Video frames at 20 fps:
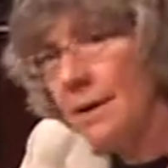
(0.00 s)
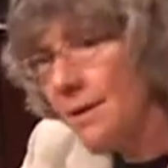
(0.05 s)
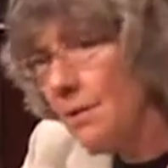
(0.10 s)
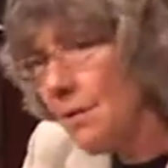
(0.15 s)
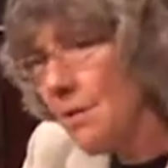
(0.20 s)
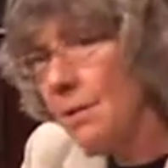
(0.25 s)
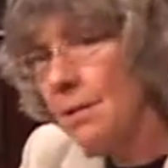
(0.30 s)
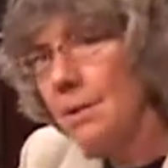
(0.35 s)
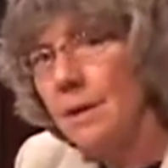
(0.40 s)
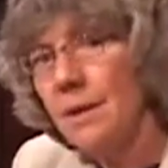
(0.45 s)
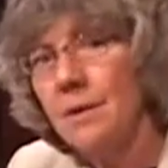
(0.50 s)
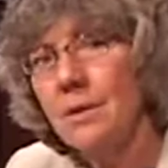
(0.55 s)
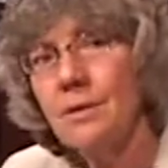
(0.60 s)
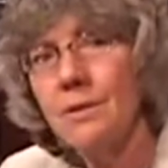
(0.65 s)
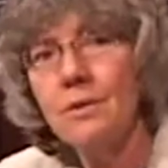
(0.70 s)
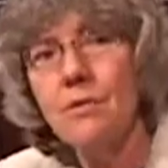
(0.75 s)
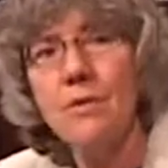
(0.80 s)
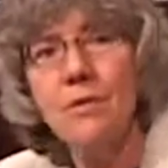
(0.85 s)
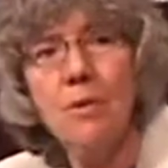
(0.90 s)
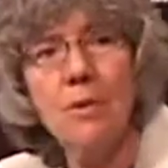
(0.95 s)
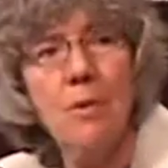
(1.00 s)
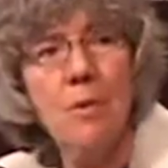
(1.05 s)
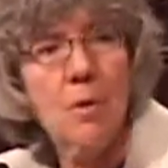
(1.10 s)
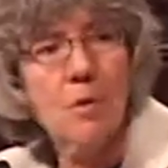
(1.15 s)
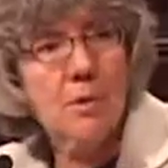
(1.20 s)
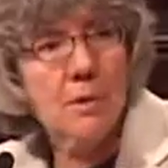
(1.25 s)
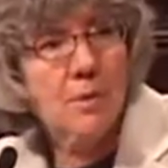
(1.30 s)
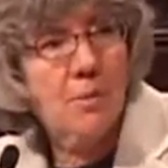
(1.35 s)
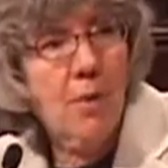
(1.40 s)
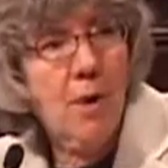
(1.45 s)
adult years for the
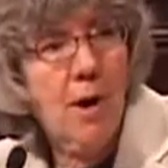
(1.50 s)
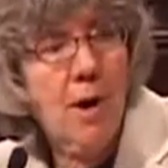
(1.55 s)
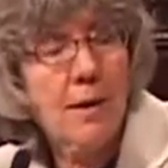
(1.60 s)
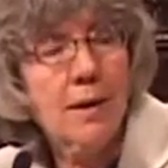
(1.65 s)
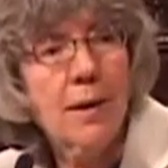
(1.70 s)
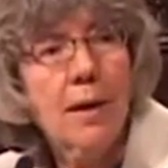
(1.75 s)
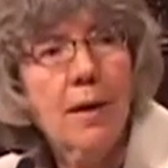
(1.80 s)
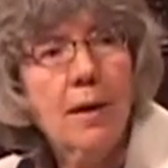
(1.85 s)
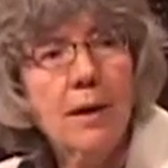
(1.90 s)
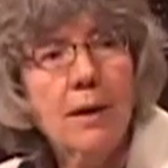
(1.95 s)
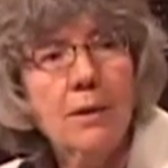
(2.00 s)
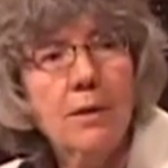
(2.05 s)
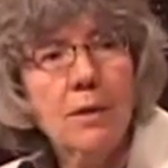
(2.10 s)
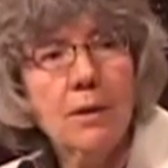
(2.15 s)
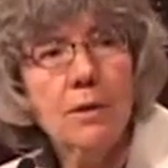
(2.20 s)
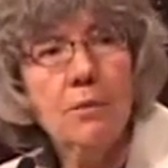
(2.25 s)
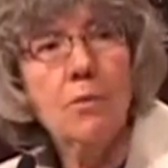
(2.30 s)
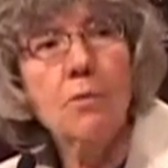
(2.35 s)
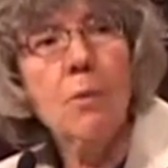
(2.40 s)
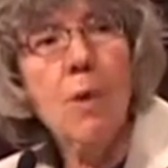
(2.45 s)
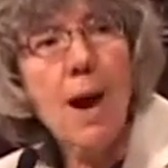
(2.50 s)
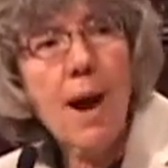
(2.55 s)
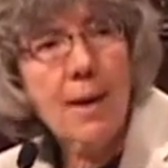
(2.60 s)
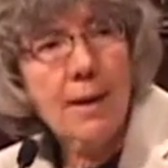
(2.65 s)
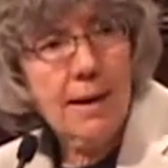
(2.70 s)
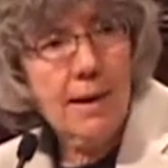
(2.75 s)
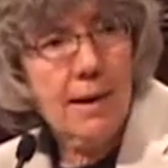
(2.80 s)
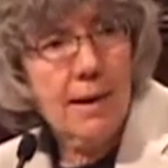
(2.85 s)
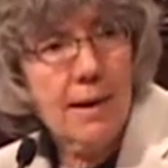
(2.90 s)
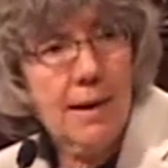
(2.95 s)
most part, just
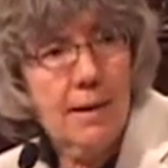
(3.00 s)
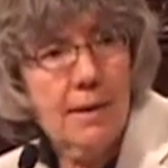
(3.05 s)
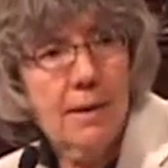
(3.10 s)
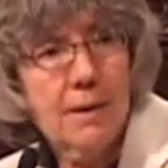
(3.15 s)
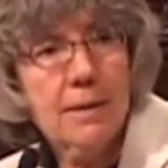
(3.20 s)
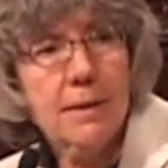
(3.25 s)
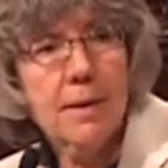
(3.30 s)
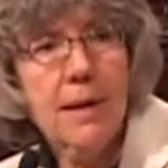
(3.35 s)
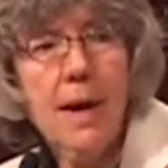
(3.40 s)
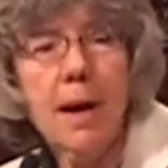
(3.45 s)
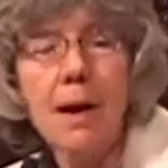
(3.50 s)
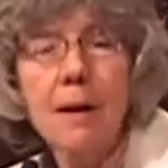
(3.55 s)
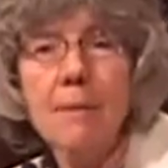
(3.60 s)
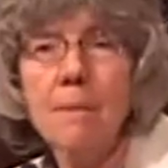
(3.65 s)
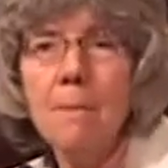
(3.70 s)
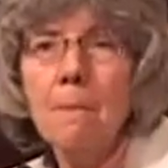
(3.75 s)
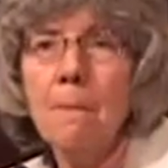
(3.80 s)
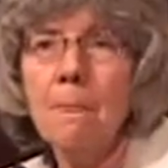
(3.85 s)
rotting in this hut.